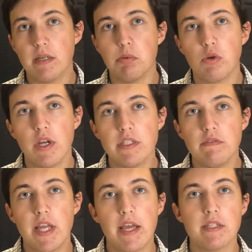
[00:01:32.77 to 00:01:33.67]
A
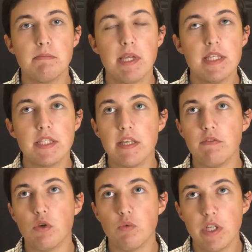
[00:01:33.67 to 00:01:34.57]
progressive tax means
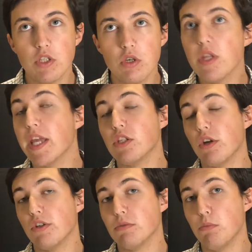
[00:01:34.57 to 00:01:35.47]
if you're richer, they
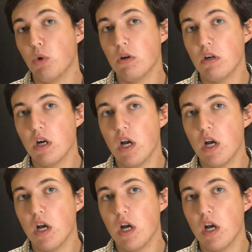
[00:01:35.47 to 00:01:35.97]
charge more.